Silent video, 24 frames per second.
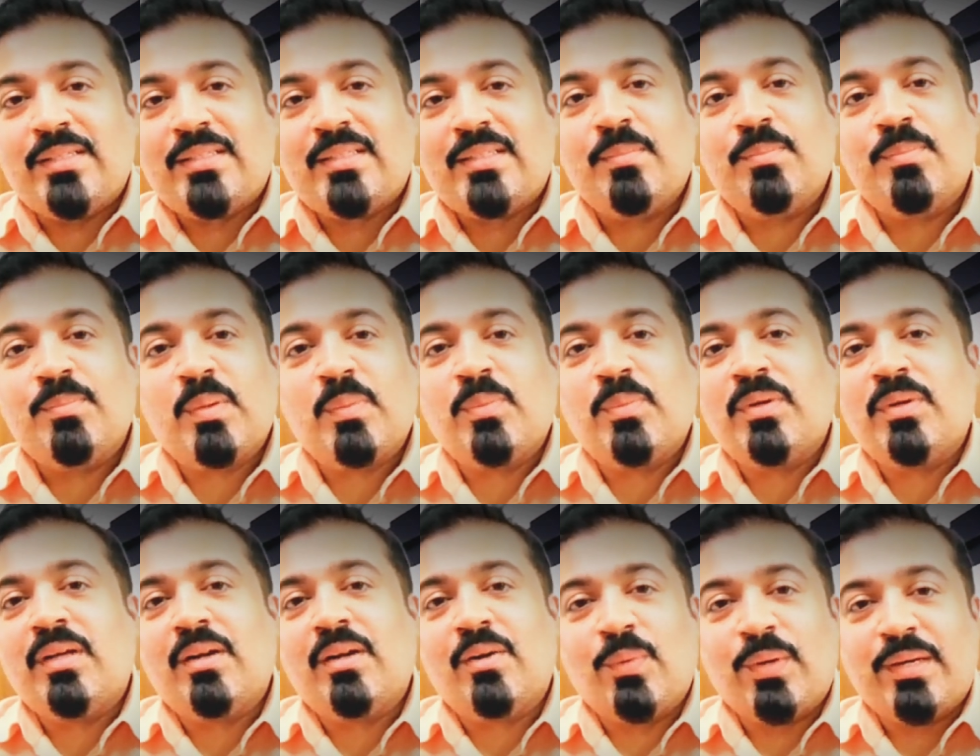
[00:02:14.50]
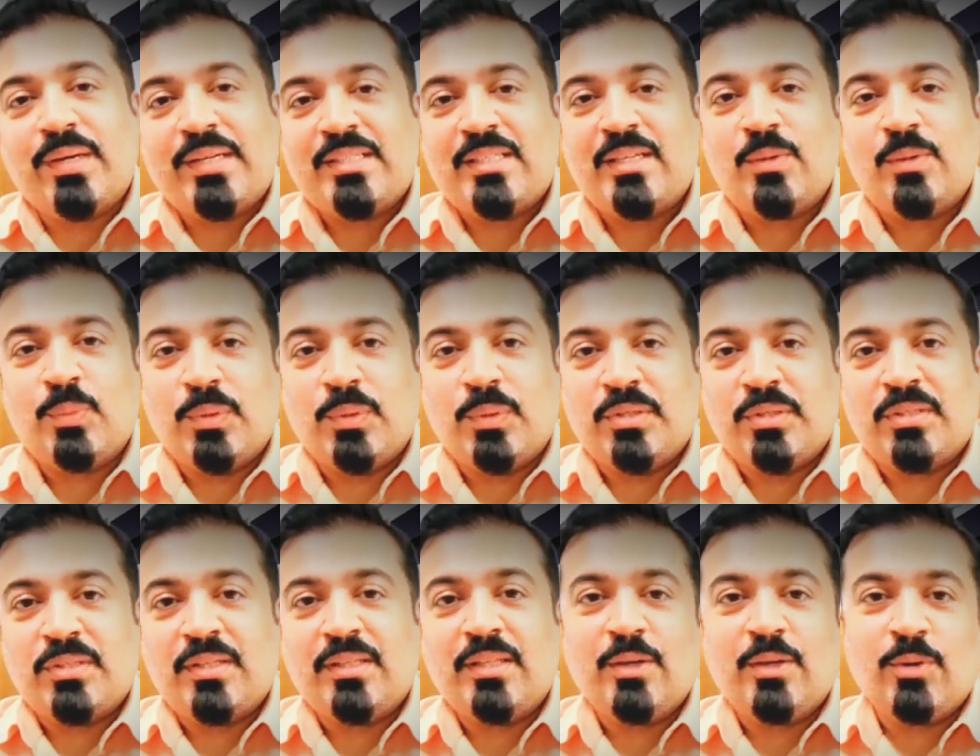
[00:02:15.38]
While some people are vice
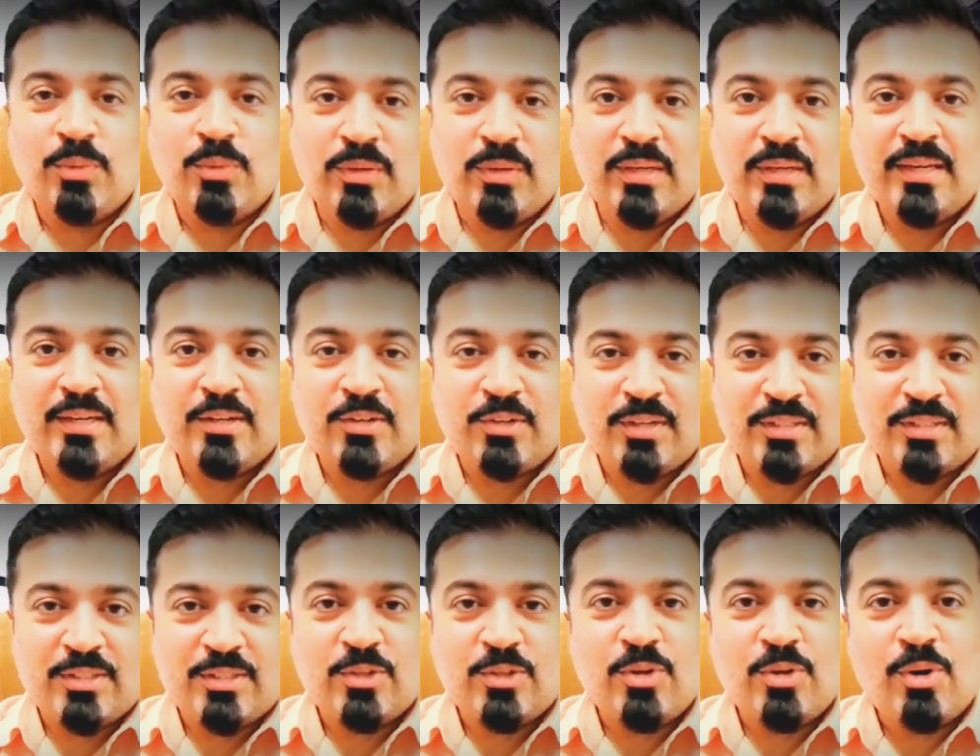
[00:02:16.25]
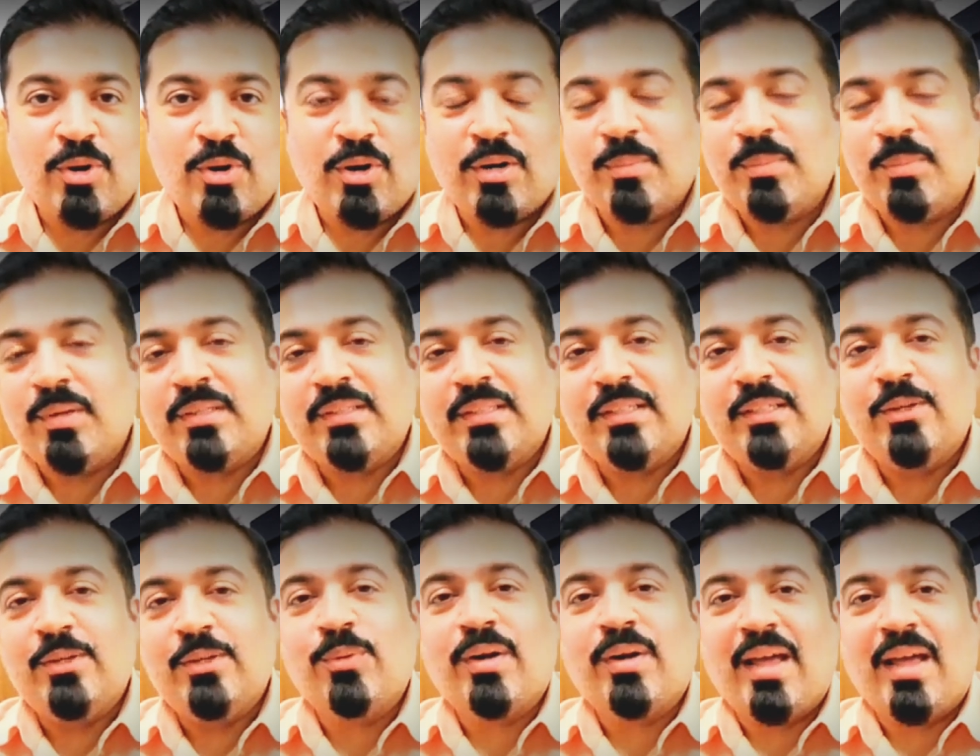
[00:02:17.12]
versa, they only trust God, but
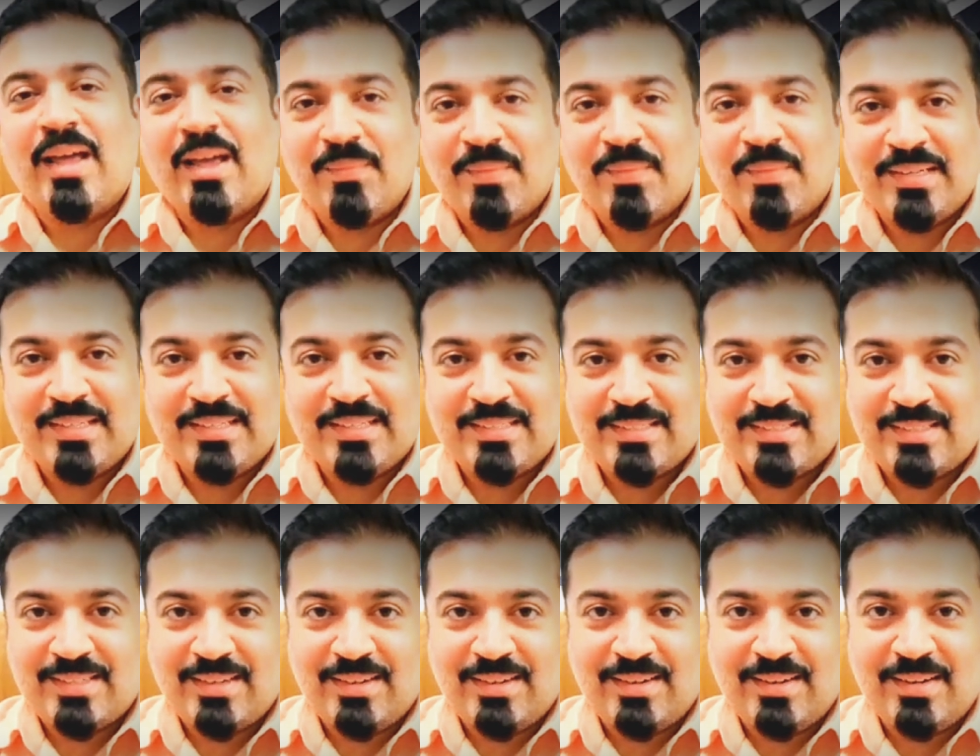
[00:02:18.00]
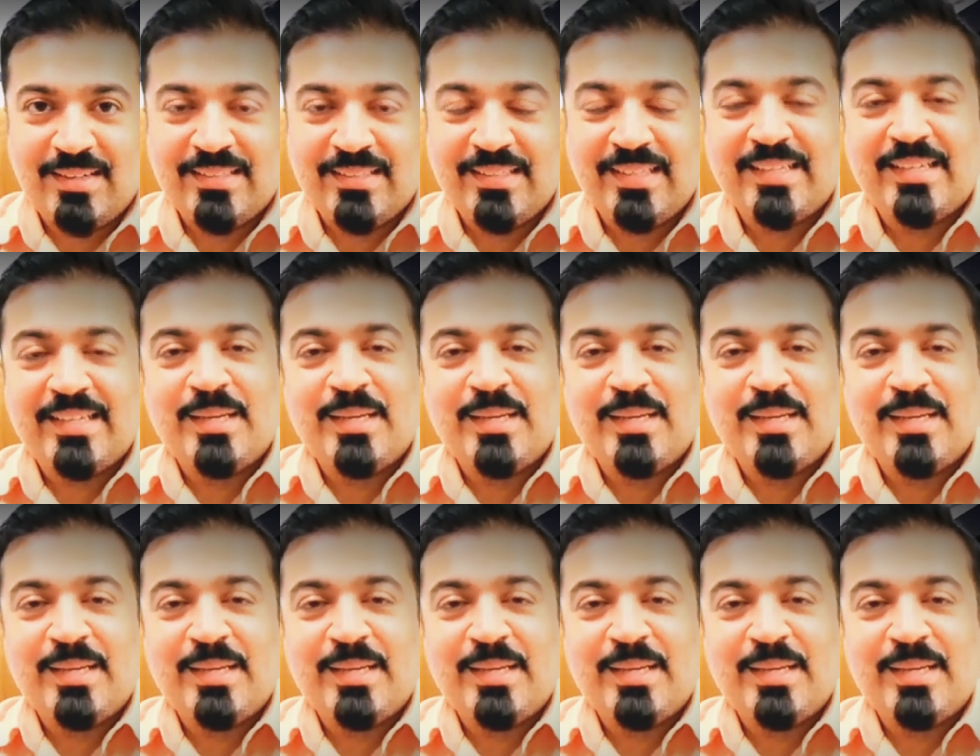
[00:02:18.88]
they don't have any skill, right?